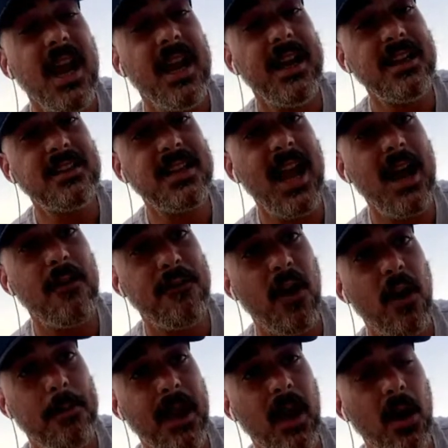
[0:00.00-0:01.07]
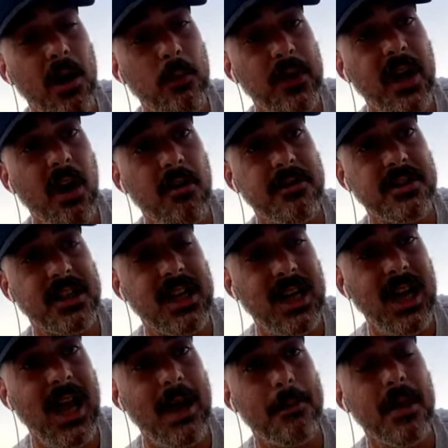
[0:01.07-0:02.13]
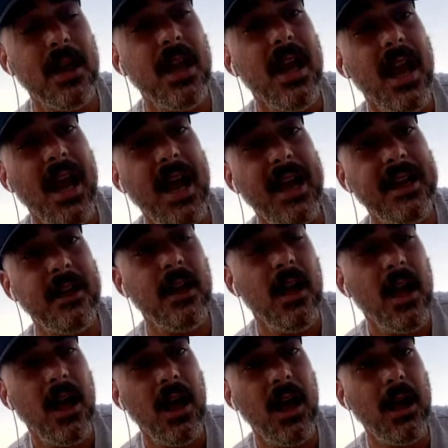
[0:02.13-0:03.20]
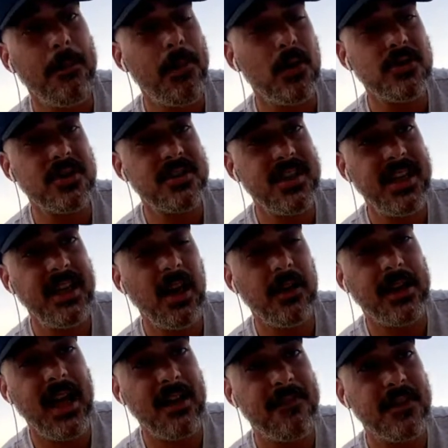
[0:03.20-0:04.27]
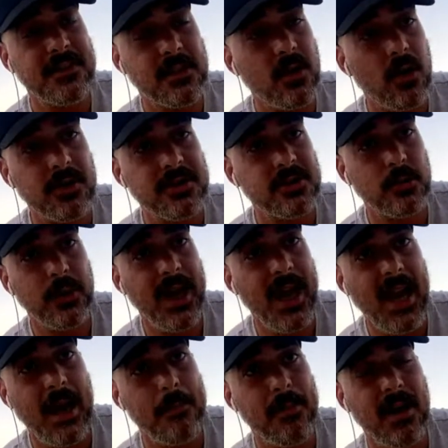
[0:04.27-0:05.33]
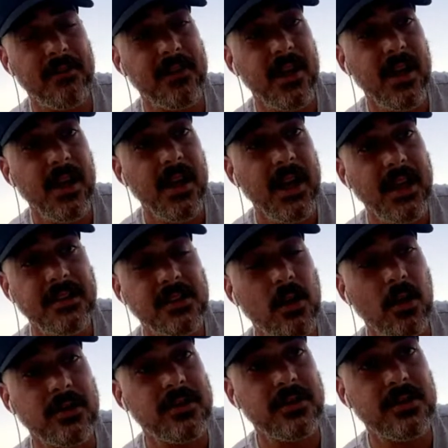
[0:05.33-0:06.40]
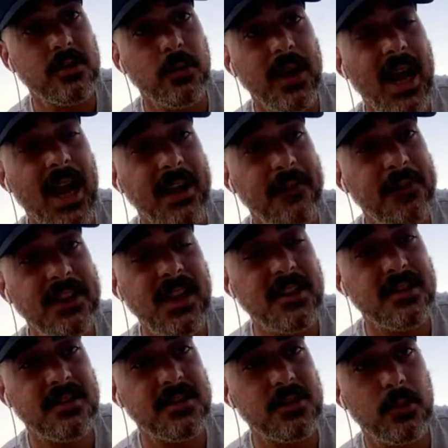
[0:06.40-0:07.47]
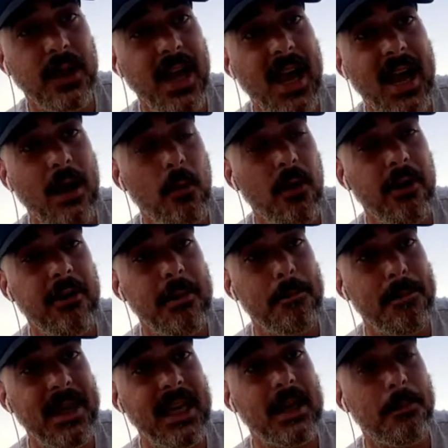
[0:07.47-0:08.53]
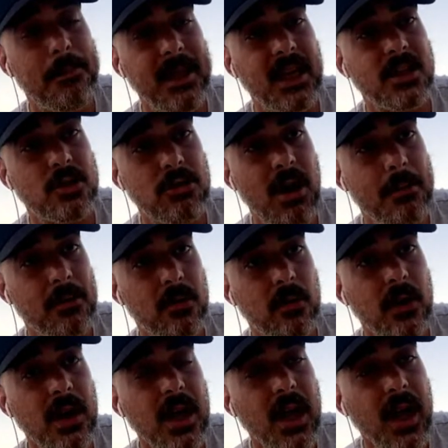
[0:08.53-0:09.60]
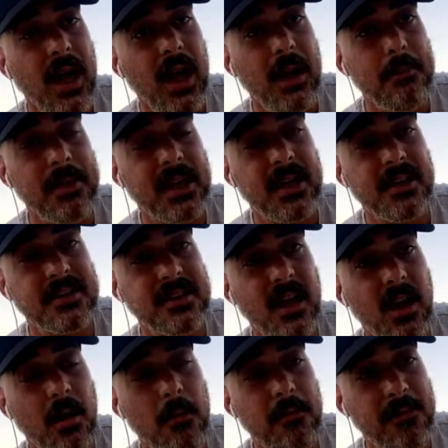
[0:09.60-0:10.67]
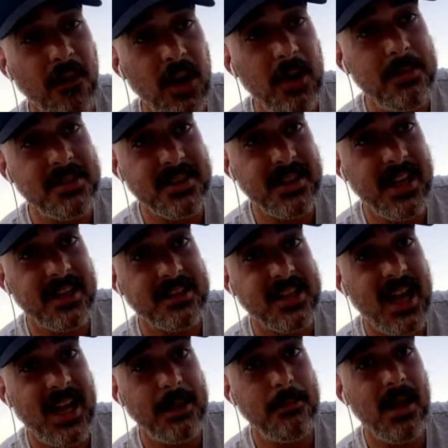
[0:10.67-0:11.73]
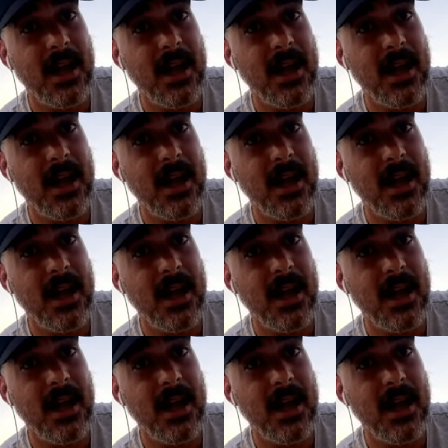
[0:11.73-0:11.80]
And that's how far behind we are as a club. And Pochettino, Gaffer's got to sort it out, bruv. He's got to sort it out. If he doesn't sort it out, we're in big, big trouble. Because Fulham is the next game.